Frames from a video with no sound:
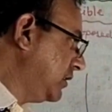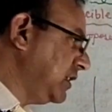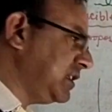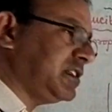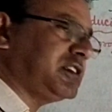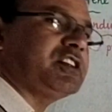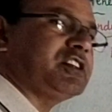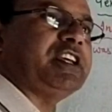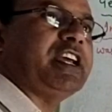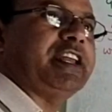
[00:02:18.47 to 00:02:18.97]

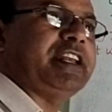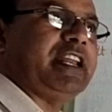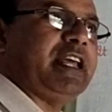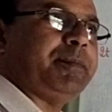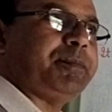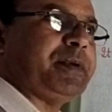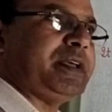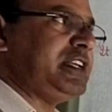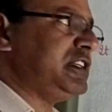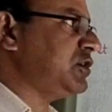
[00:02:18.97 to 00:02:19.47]
This
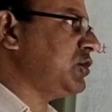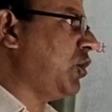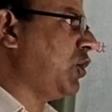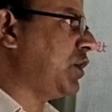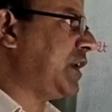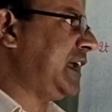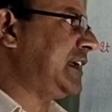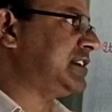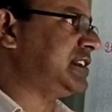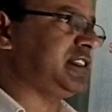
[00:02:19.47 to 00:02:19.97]
DNA piece
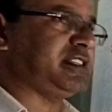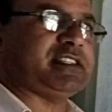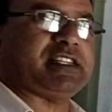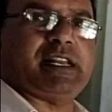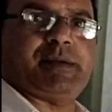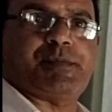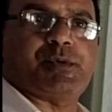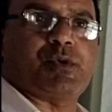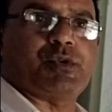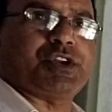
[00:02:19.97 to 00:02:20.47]
or
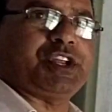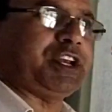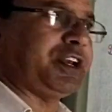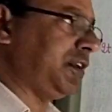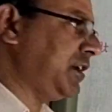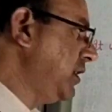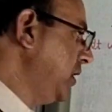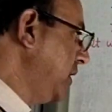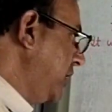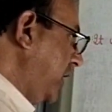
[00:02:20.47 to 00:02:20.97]
accessory
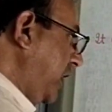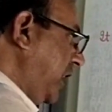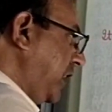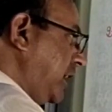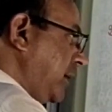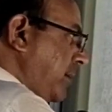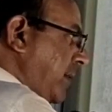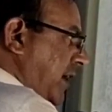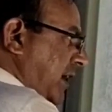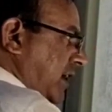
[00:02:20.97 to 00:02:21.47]
protein,
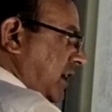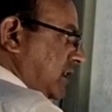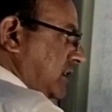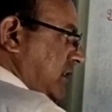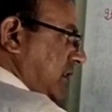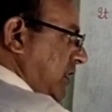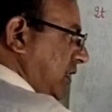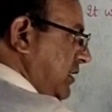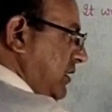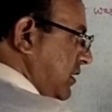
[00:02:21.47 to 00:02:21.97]
it may
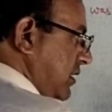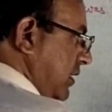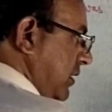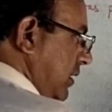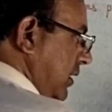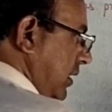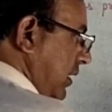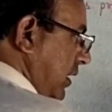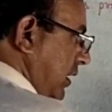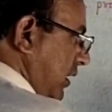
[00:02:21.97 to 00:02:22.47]
consist
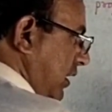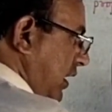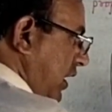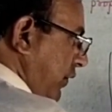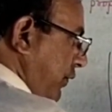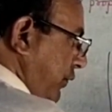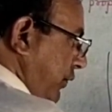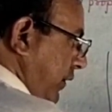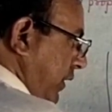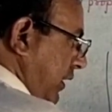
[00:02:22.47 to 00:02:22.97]

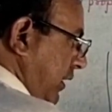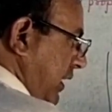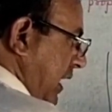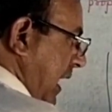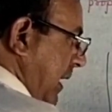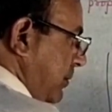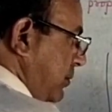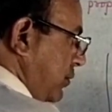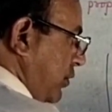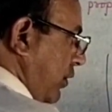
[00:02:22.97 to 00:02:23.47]
different
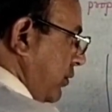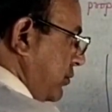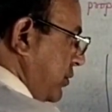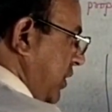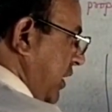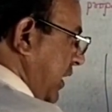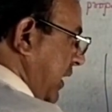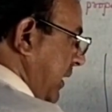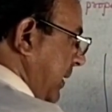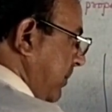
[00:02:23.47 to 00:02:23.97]
types of
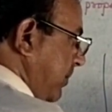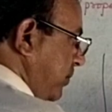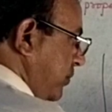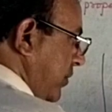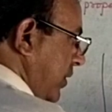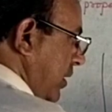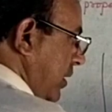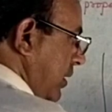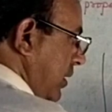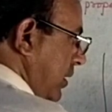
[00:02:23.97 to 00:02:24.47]
gene.